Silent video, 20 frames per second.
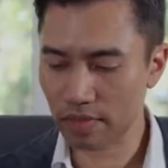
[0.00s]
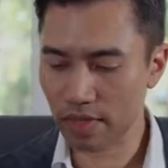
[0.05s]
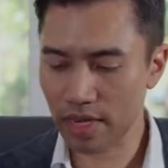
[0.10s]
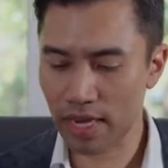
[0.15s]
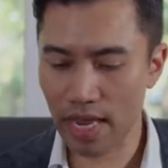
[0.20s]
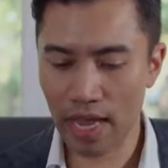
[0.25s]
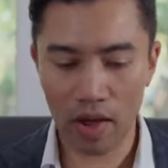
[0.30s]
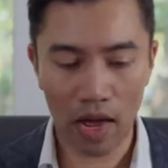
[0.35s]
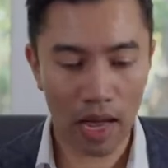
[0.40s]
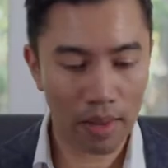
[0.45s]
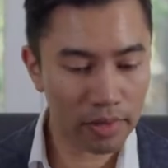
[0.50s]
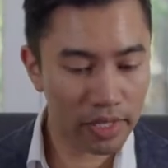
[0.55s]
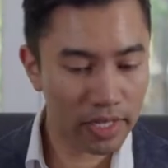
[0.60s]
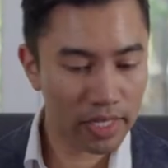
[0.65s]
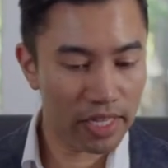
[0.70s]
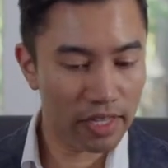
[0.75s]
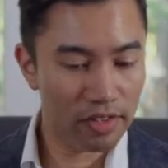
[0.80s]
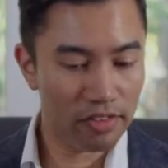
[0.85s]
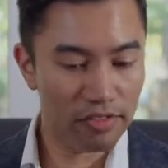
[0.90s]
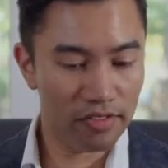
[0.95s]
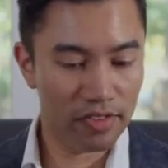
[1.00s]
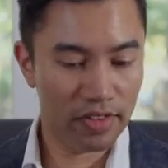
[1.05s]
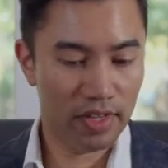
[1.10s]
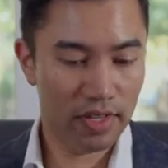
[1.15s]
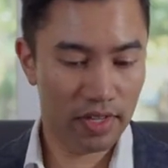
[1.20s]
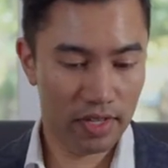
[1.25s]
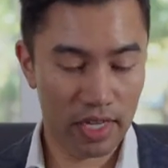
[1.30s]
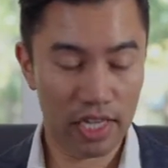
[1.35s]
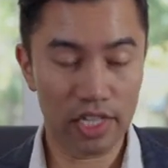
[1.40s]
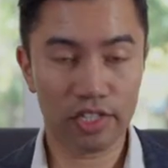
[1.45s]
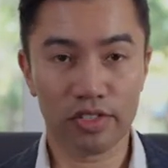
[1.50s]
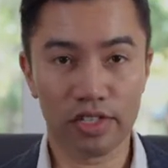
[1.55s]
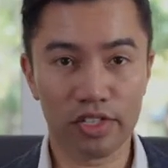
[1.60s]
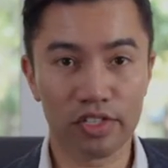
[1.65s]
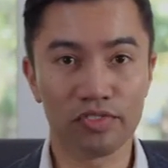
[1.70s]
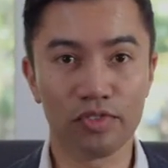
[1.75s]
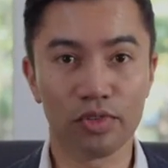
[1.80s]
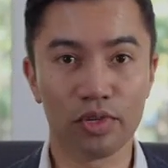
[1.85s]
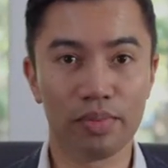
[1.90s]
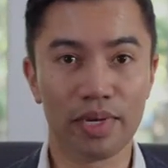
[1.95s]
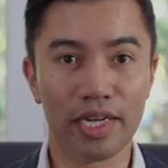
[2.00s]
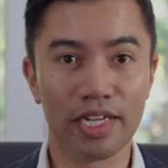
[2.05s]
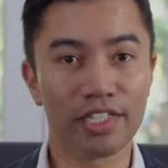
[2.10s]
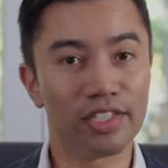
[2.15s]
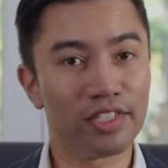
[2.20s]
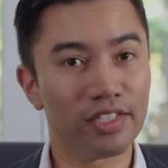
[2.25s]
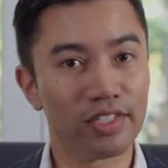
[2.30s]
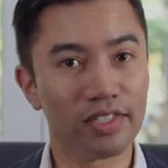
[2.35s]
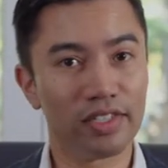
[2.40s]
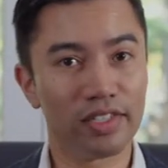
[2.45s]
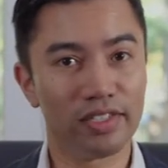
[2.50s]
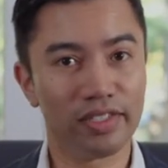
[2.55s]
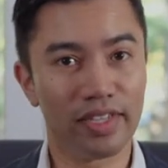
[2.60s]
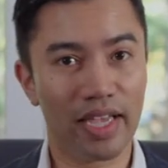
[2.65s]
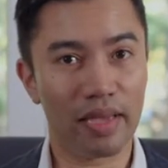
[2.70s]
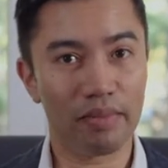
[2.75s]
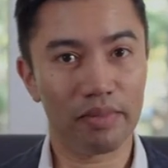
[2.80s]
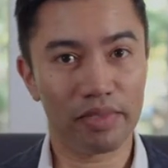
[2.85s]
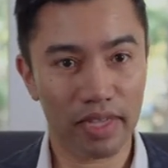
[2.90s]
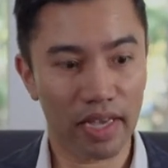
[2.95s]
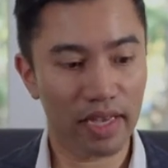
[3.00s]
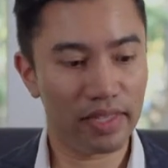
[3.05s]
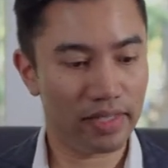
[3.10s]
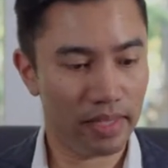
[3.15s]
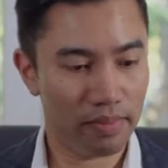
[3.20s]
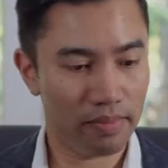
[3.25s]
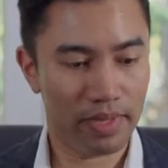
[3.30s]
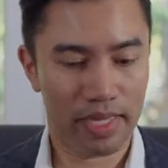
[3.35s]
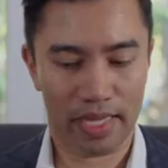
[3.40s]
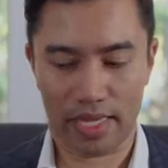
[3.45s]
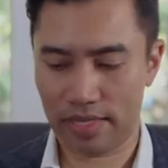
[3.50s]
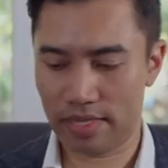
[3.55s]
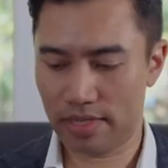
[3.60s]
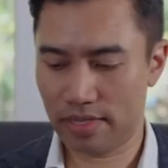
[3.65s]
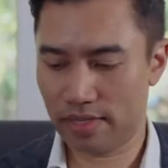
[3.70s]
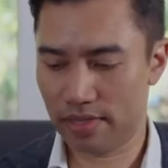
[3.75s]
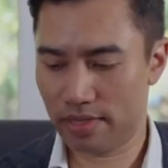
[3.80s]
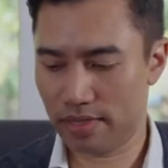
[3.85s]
Now, I'm gonna give each of these 4 patients the same size implant.